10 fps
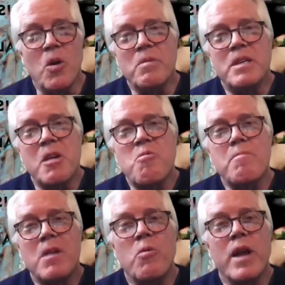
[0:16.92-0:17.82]

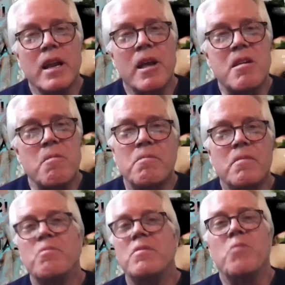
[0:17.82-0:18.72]
Disrupted realism,
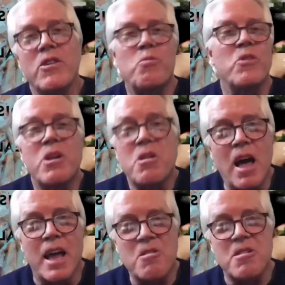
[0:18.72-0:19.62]
which is
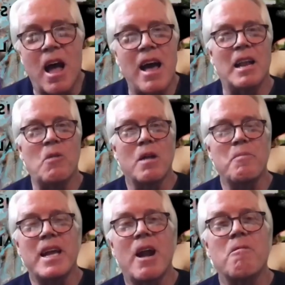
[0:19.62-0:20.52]
not a style, I want to
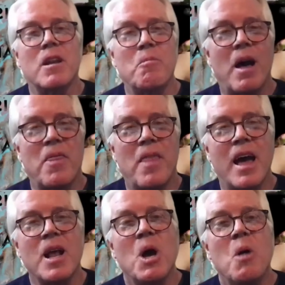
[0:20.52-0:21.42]
be careful about that,
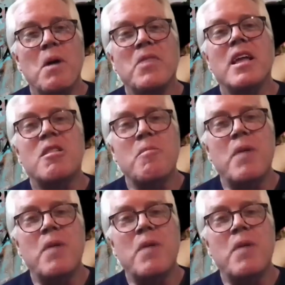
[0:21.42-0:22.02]
but it's about